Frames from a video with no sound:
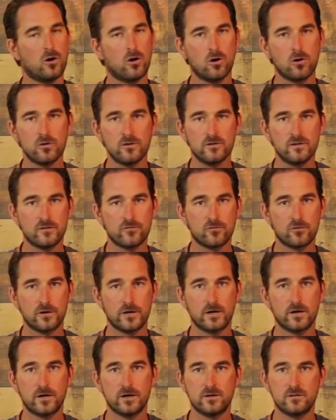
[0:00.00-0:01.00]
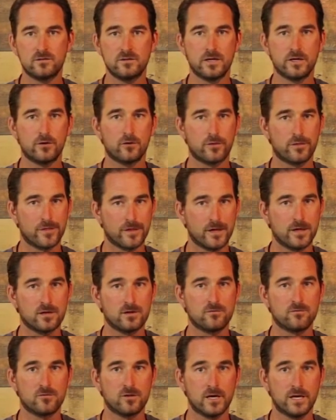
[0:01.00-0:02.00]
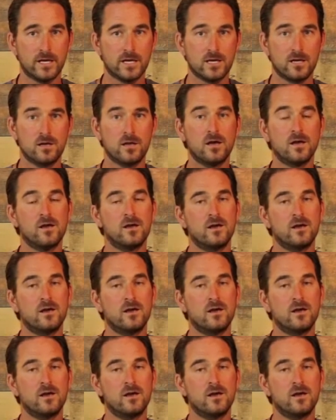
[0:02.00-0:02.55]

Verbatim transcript: all the different areas that you're thinking of lighting